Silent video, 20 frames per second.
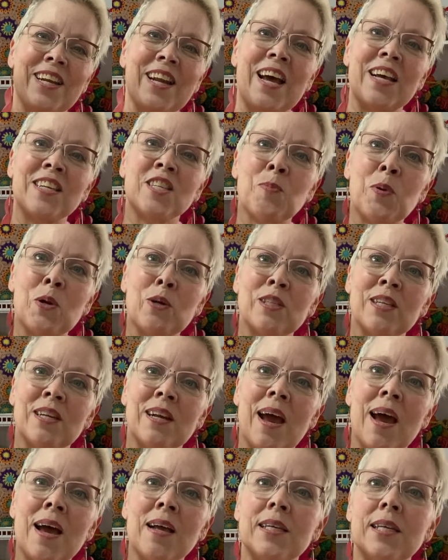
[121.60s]
has a
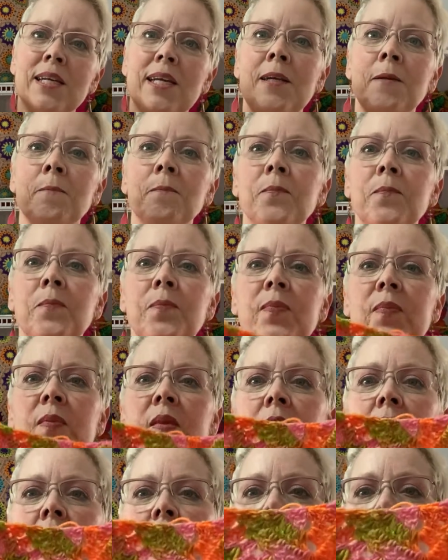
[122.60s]
personality,
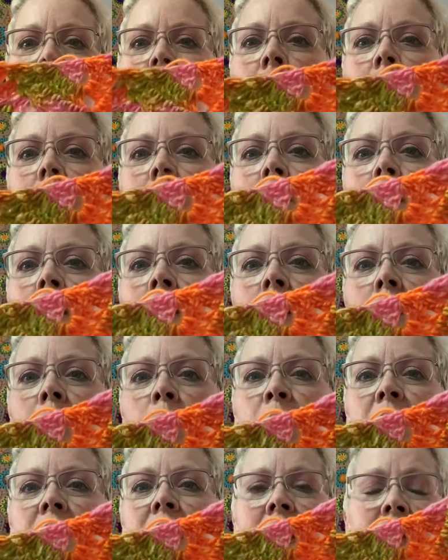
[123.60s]

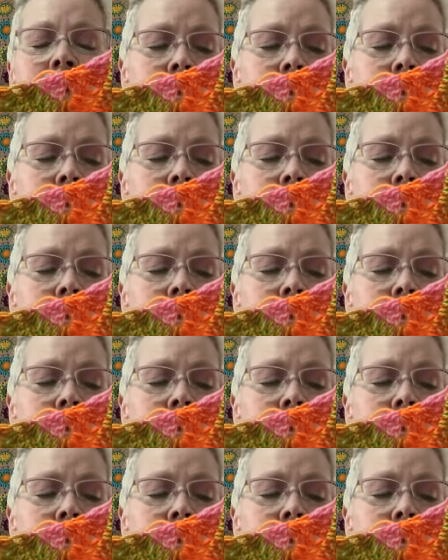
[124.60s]
but I